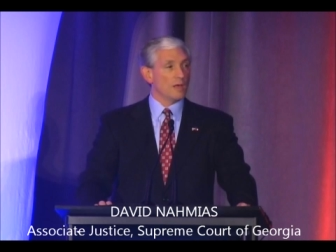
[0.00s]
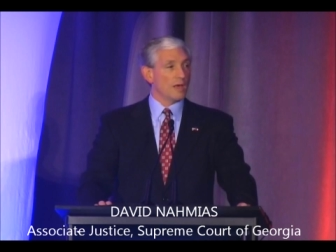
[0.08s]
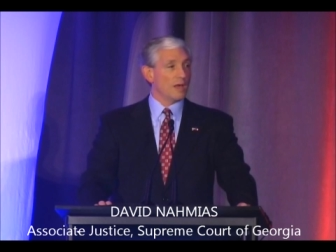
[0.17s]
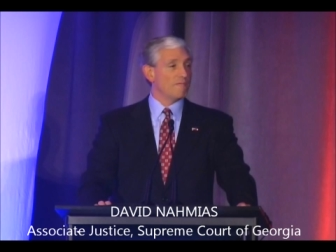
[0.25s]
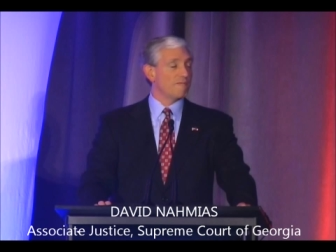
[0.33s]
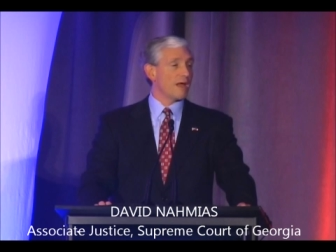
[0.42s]

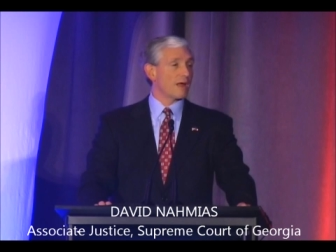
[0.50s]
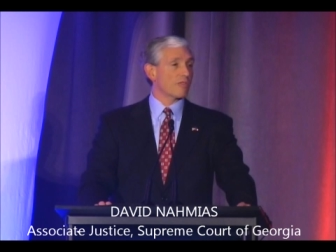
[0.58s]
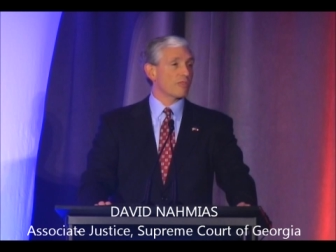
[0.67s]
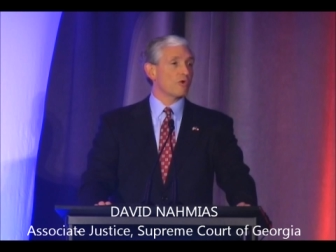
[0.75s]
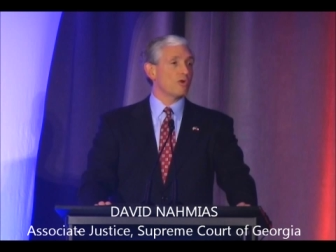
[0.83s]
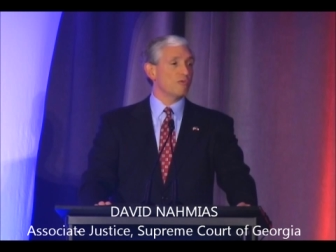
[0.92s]
And in fact,
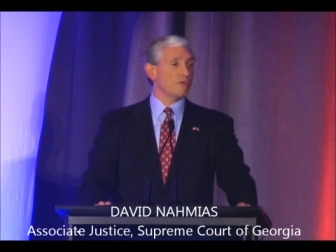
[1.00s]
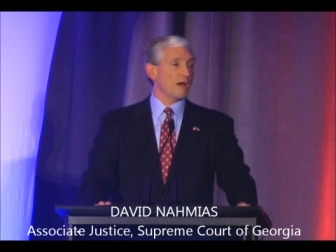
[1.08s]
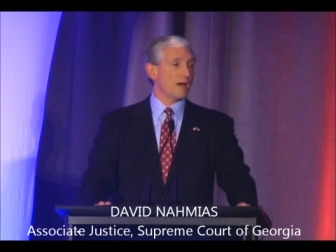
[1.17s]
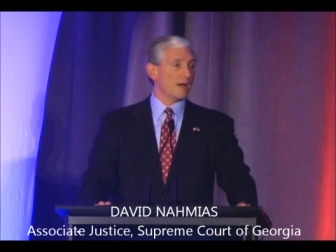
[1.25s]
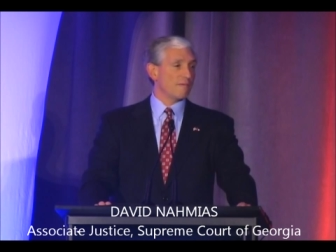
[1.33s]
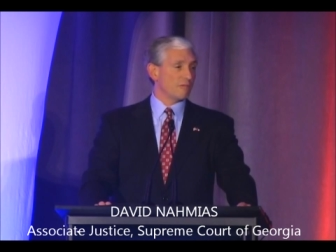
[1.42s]

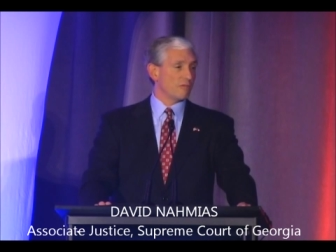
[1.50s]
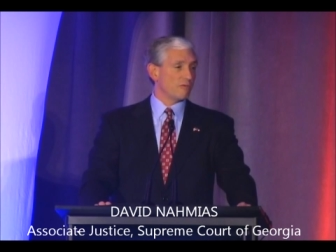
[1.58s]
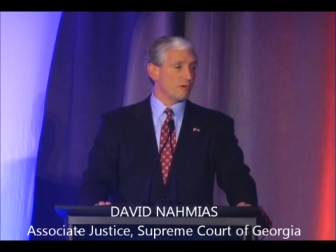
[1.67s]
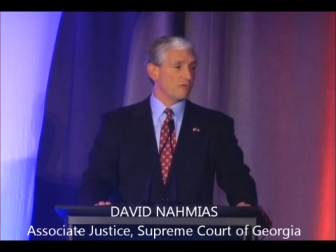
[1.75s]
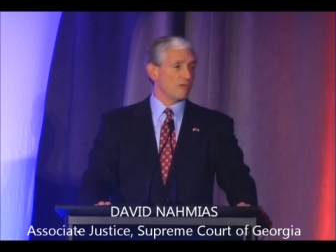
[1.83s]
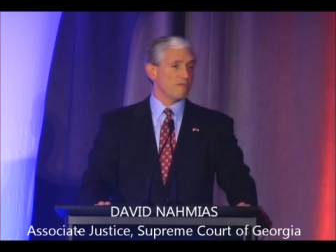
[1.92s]
thirty-five of the
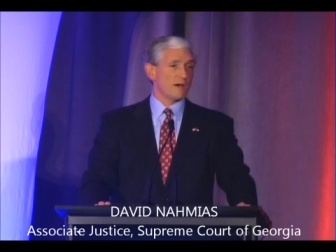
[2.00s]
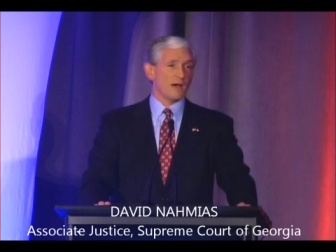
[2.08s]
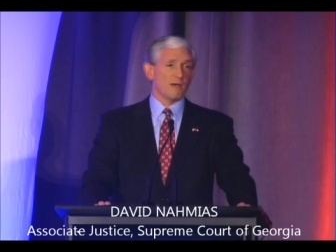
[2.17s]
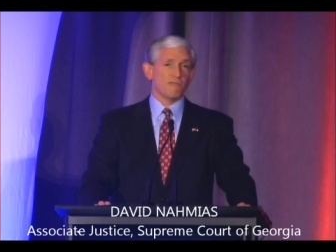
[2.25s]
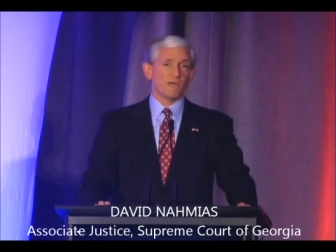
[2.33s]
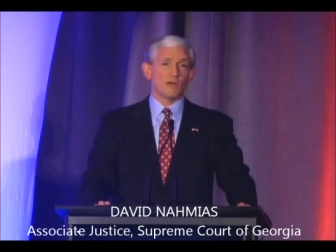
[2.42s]

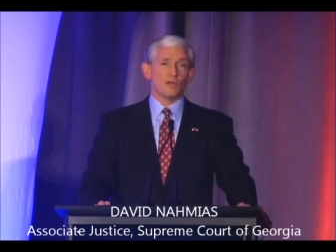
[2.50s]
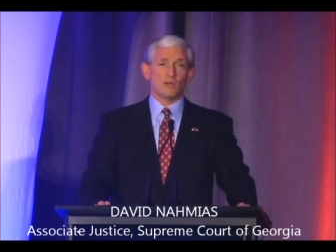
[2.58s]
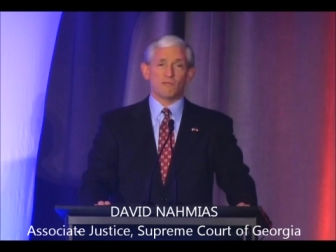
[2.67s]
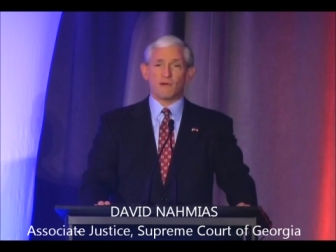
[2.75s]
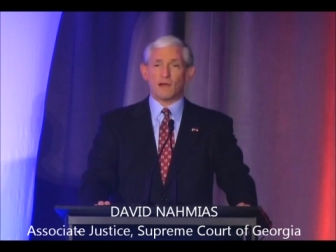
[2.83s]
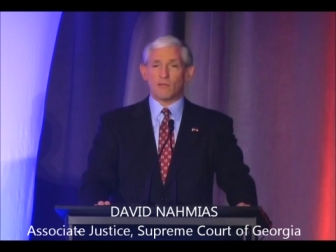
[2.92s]
fifty-five founding
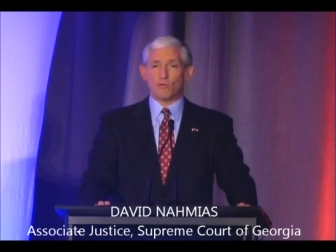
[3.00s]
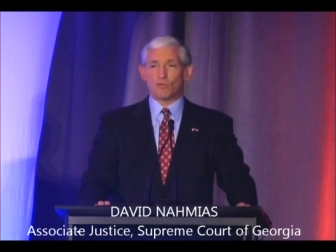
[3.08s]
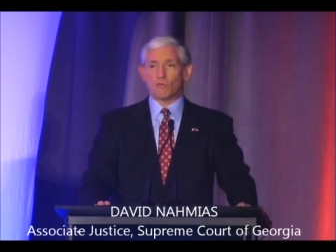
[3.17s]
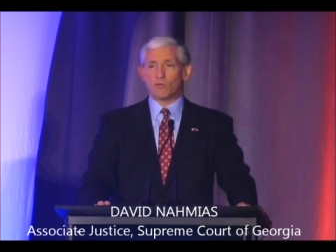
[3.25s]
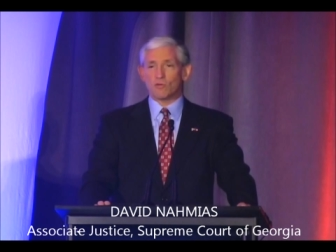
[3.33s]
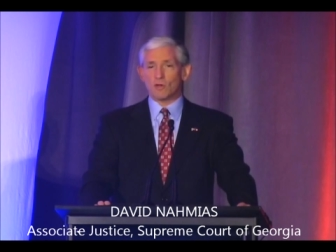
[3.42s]
fathers
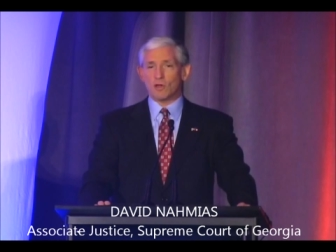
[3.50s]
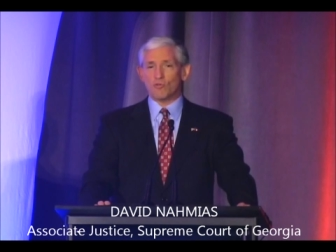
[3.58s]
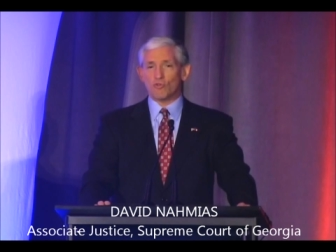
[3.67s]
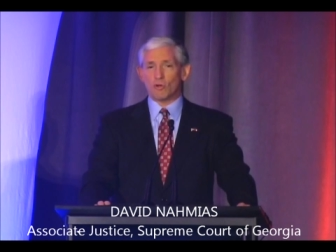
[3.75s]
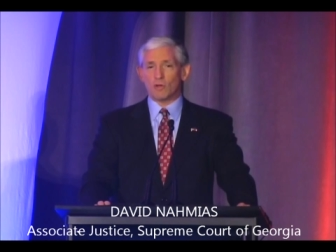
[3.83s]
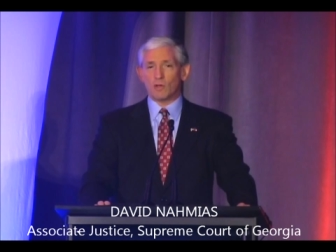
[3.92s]
of this
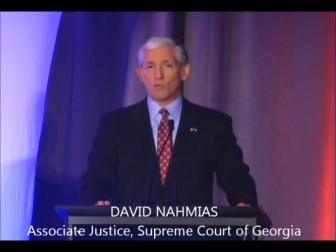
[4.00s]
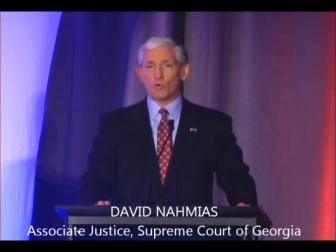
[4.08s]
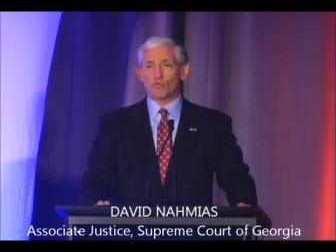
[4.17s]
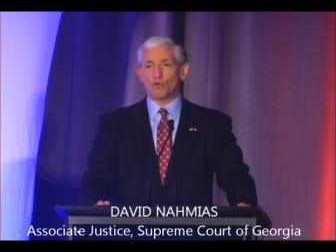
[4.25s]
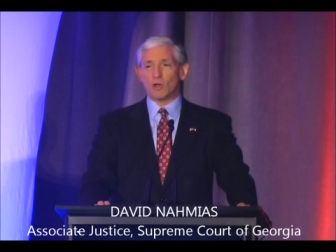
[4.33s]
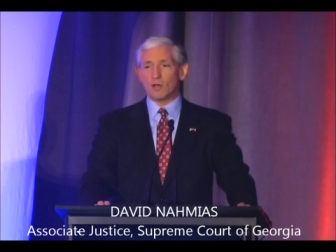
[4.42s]
country were
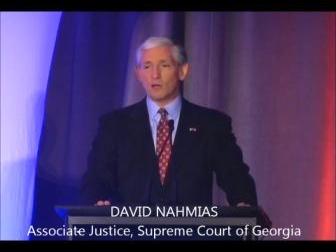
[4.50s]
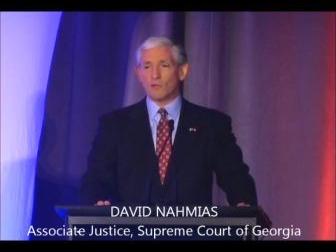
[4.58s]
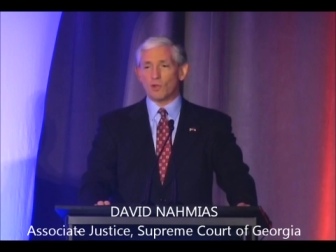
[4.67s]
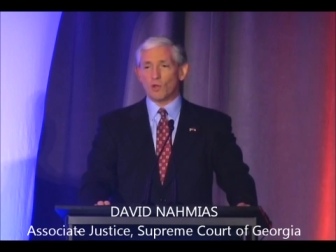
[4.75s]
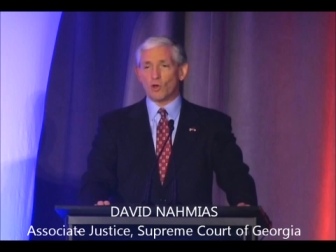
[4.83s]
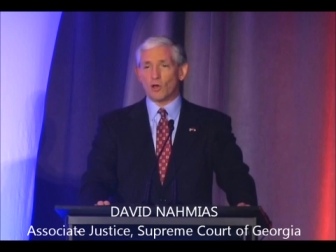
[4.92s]
trained in the
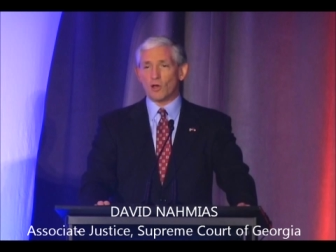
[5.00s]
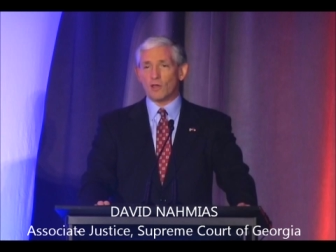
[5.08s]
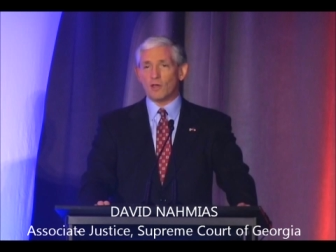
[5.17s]
law.